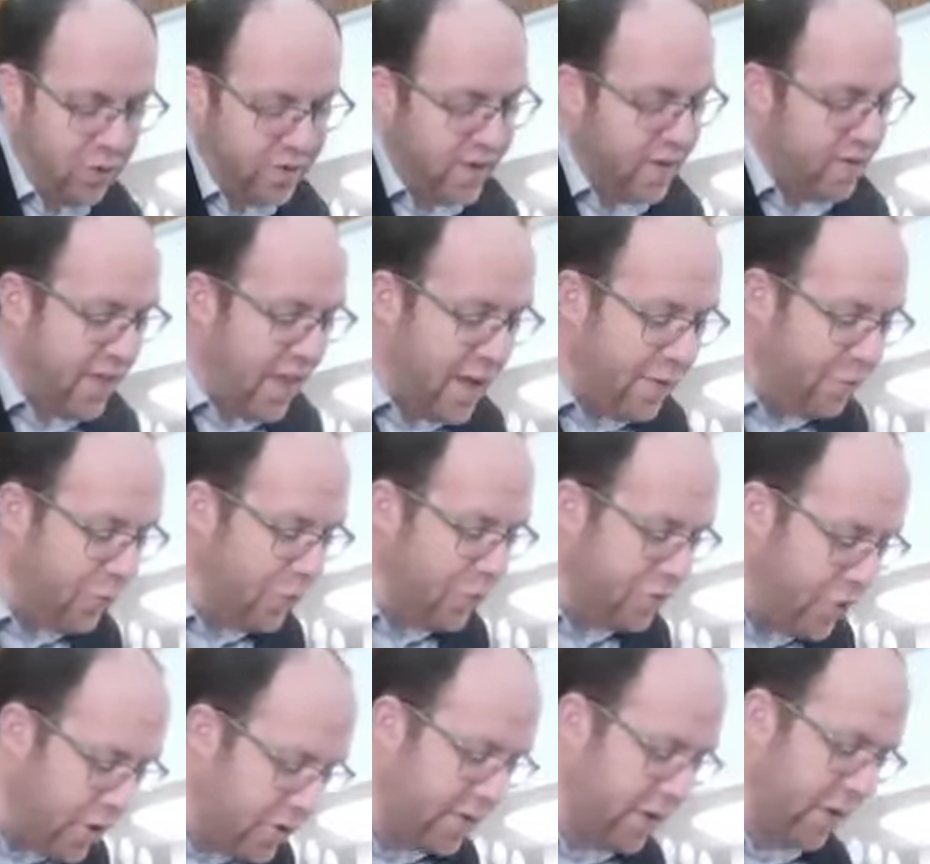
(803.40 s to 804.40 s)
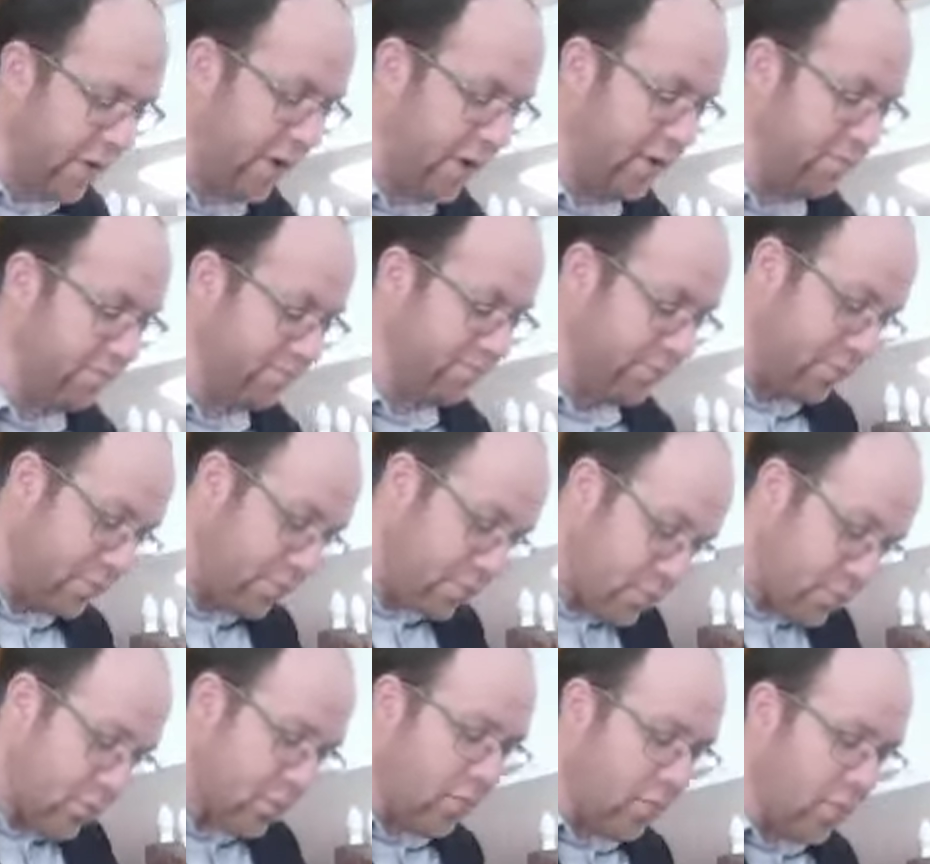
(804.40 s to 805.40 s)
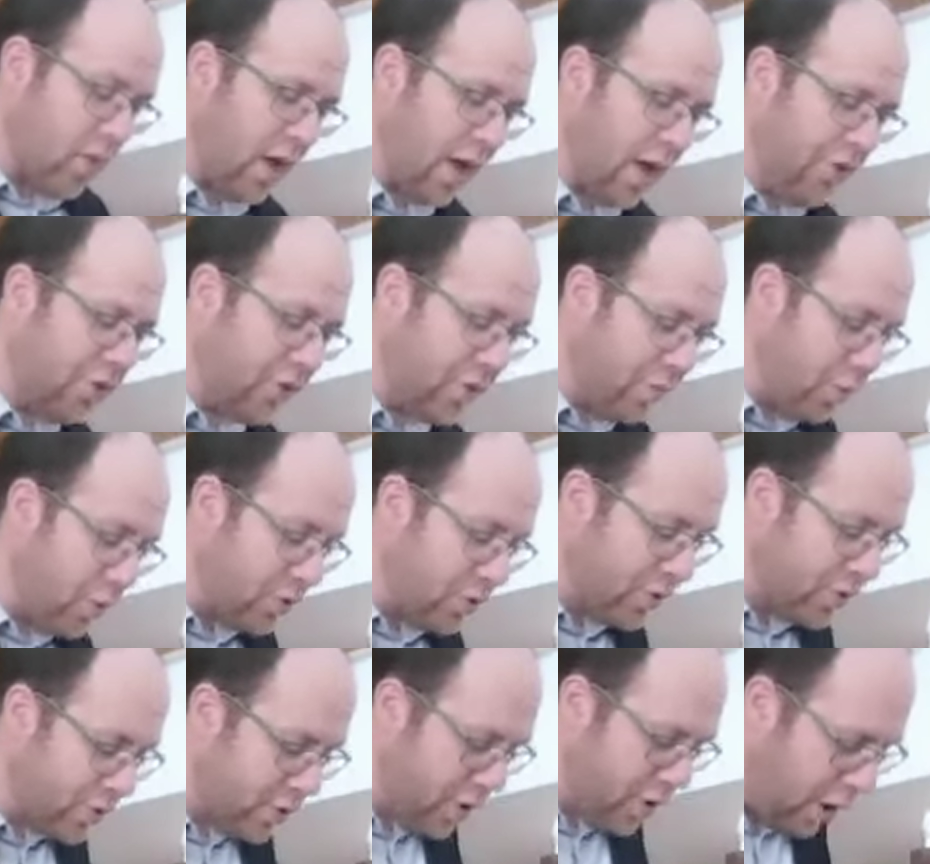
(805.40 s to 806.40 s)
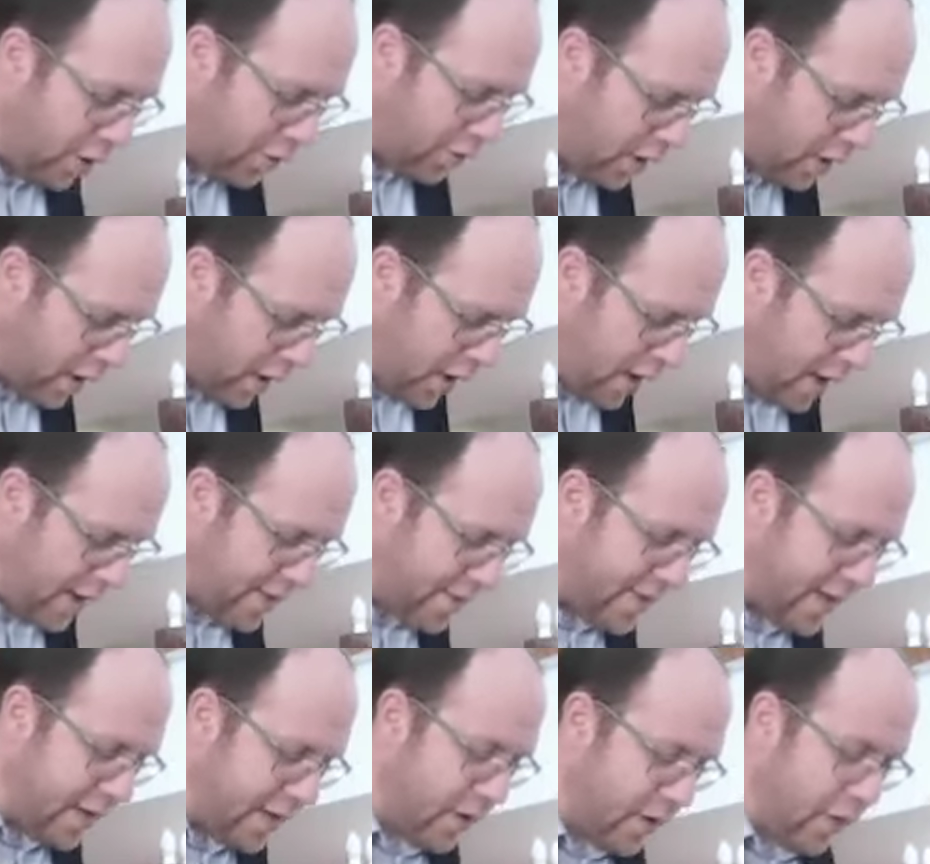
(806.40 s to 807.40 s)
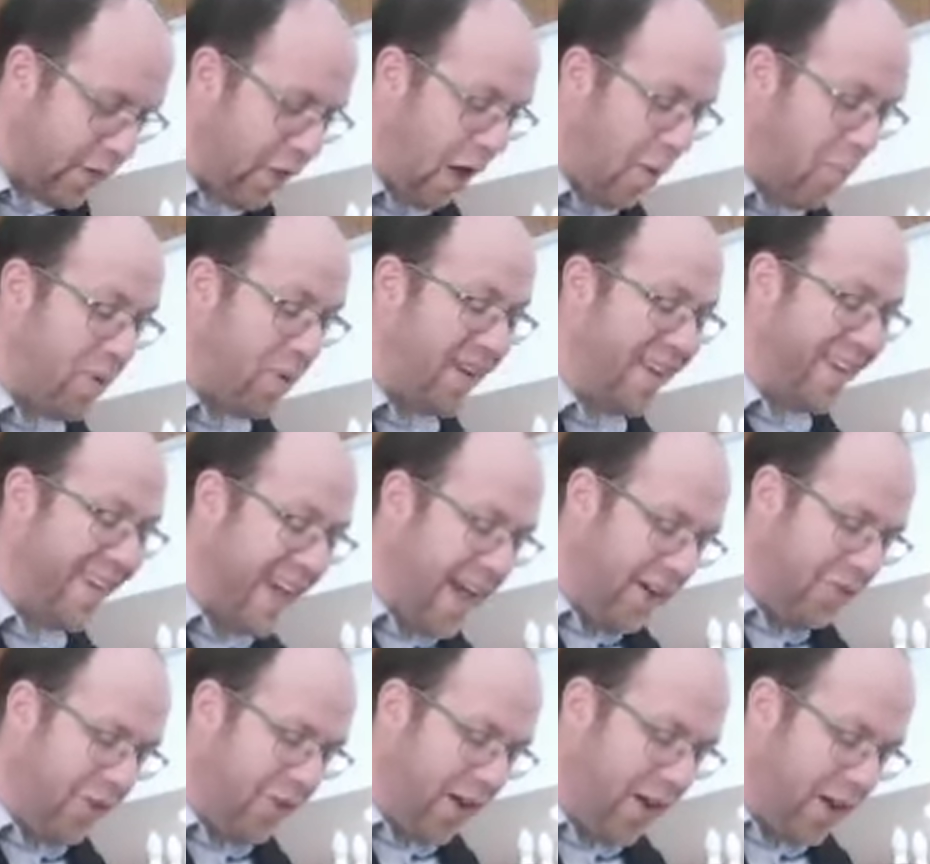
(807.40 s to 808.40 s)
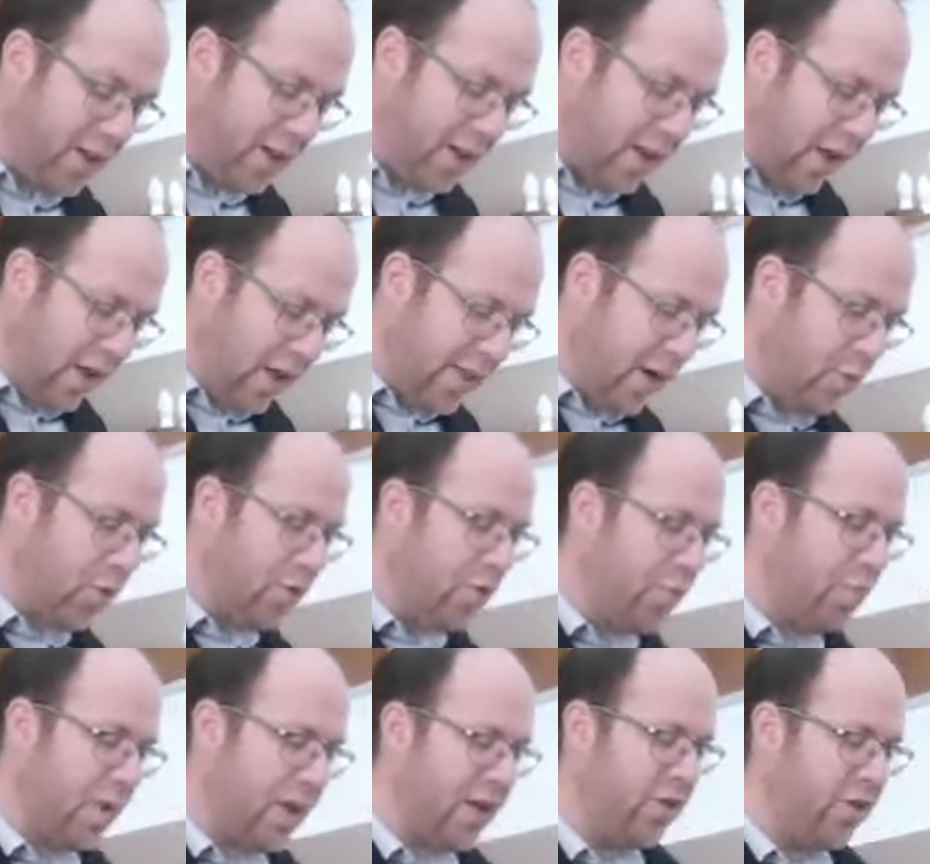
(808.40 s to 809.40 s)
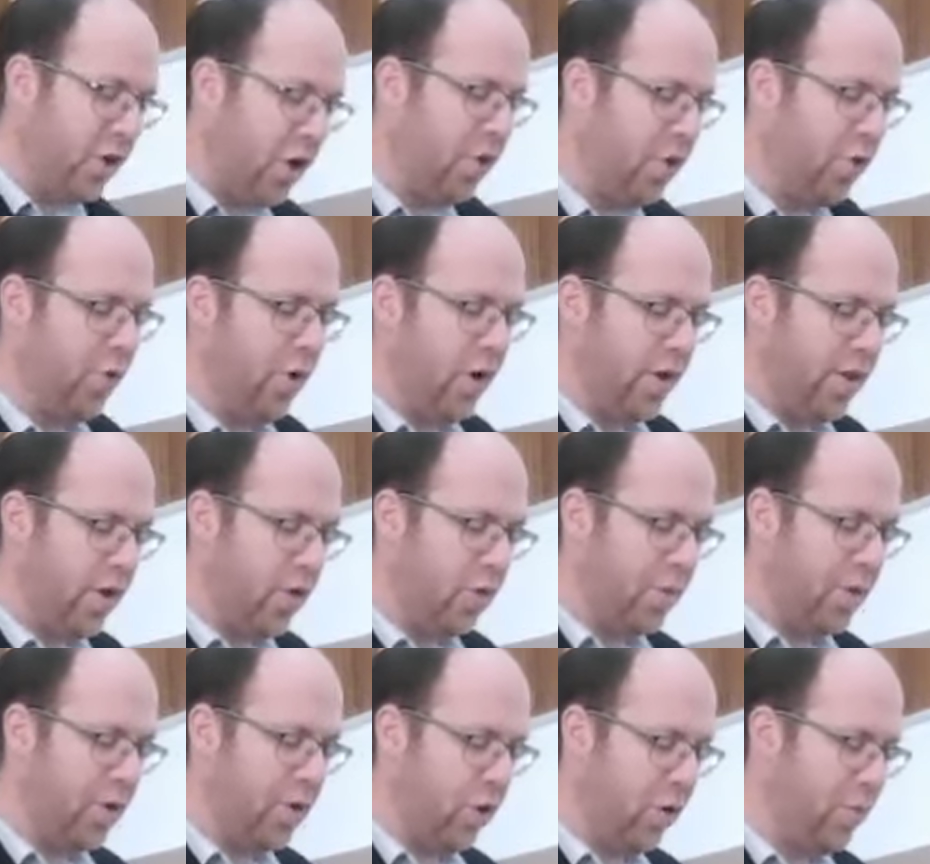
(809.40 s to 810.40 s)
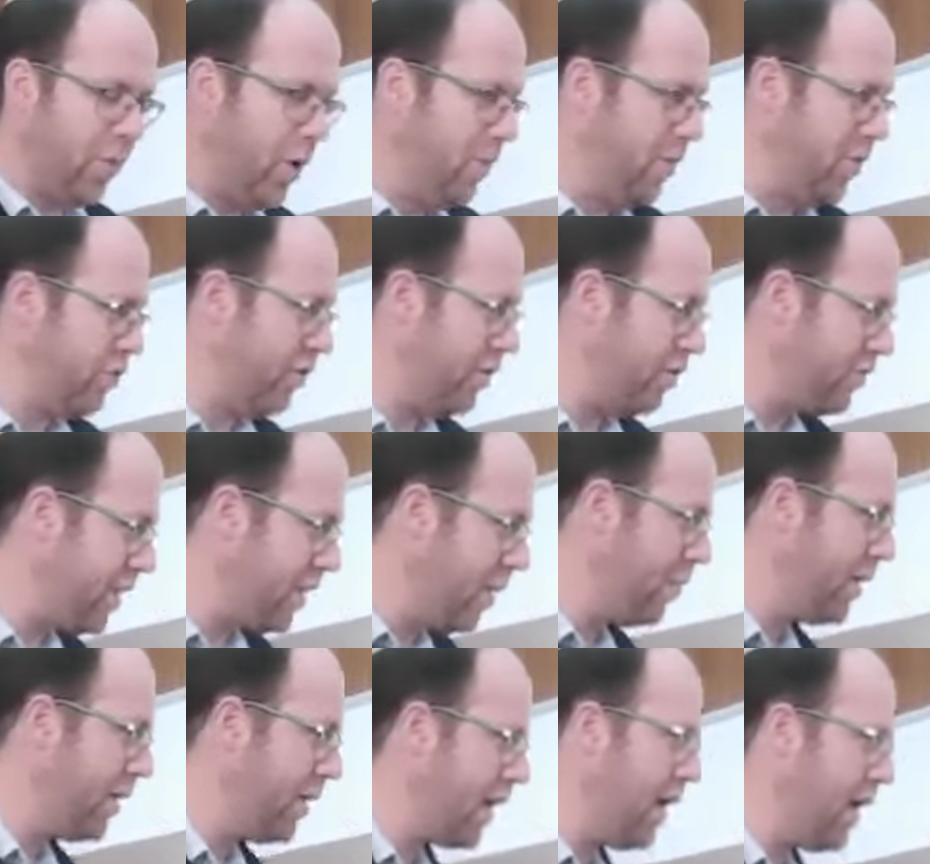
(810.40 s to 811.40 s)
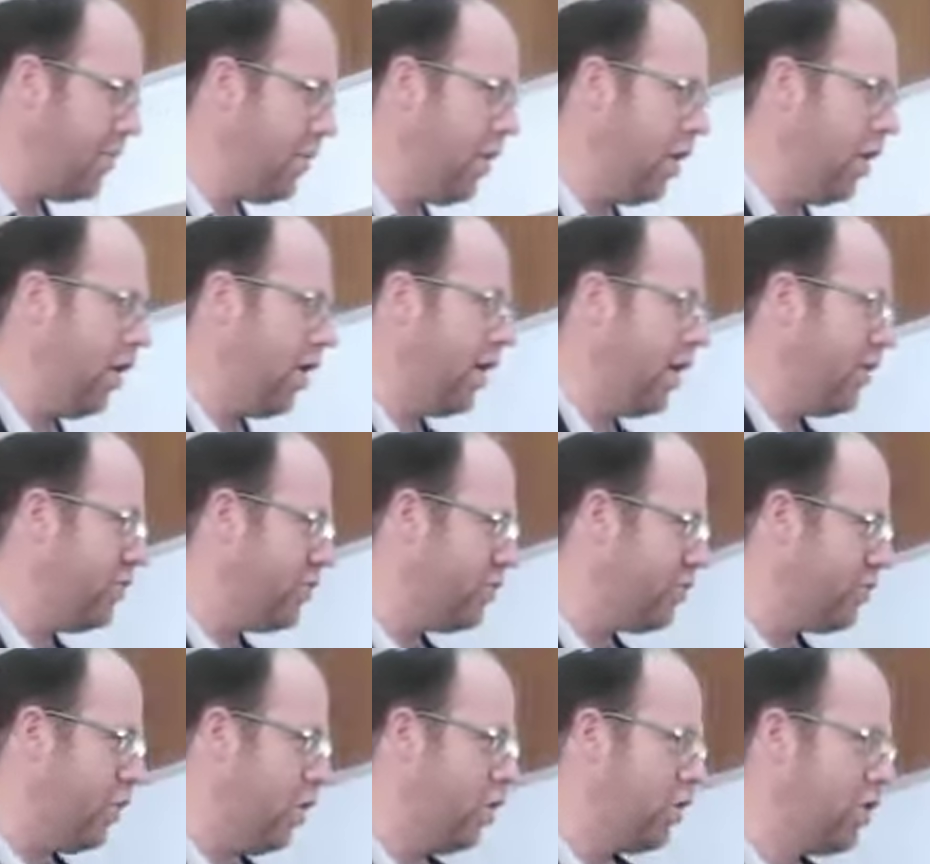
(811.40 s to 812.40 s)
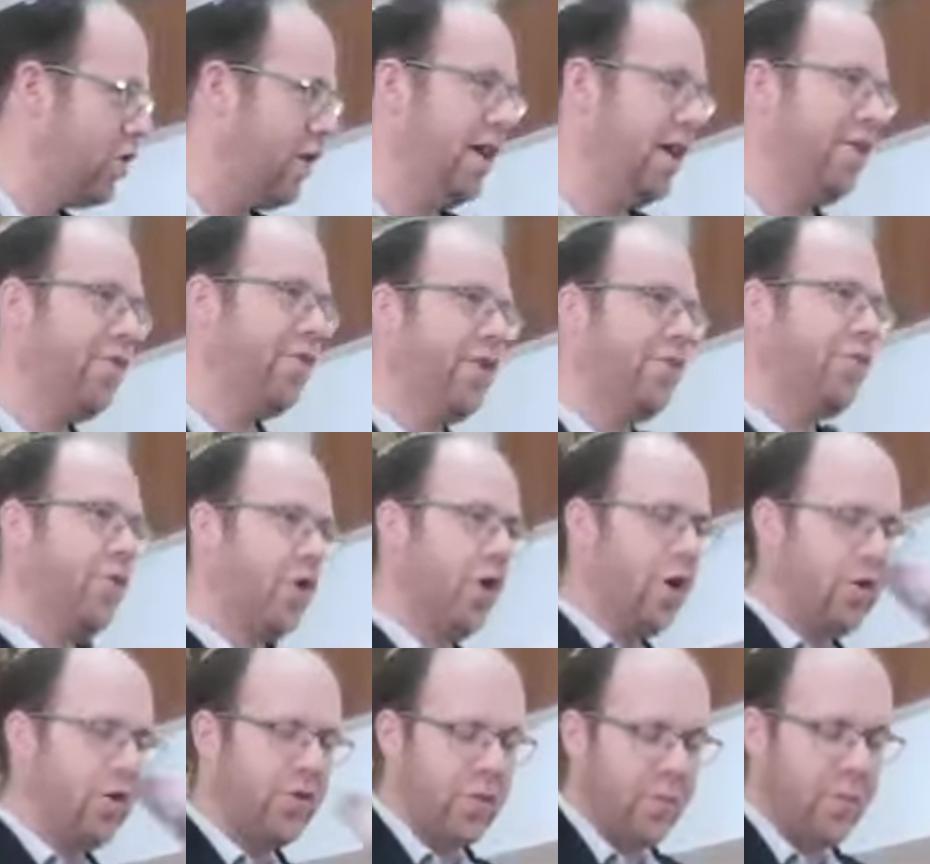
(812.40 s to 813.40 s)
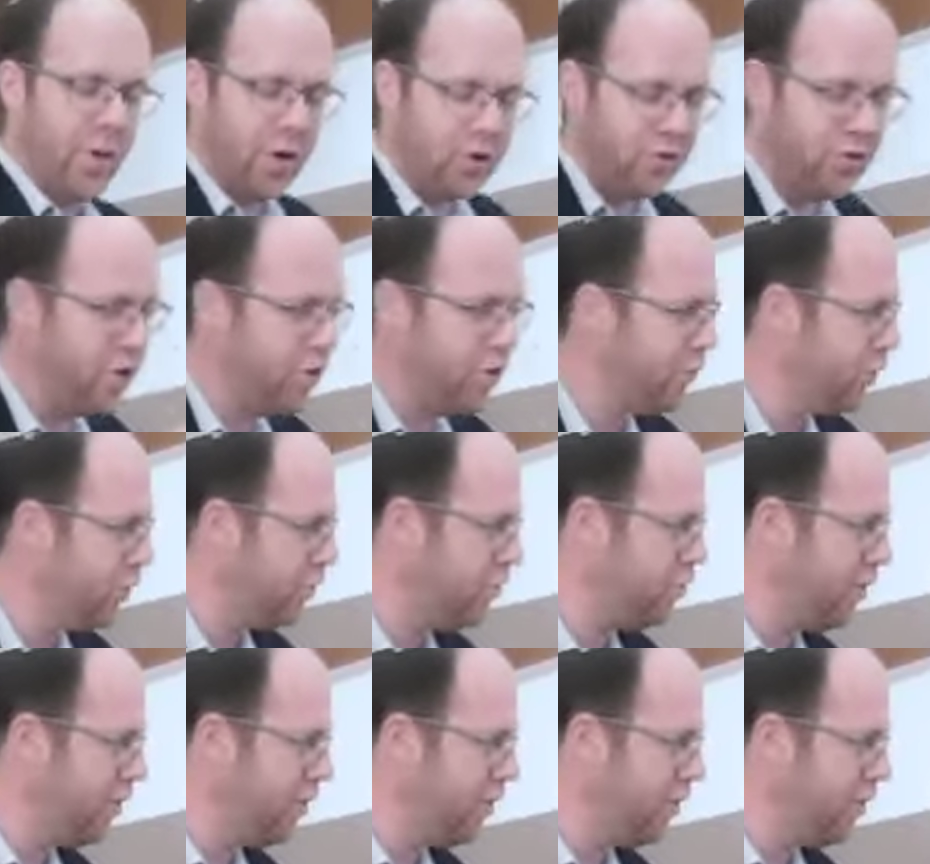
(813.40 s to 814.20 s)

he says, therefore, certainly, and it's important to know, he says, b'di'eved, there would be no prohibition. If somebody came along and stirred the, even if we're going to be choshesh for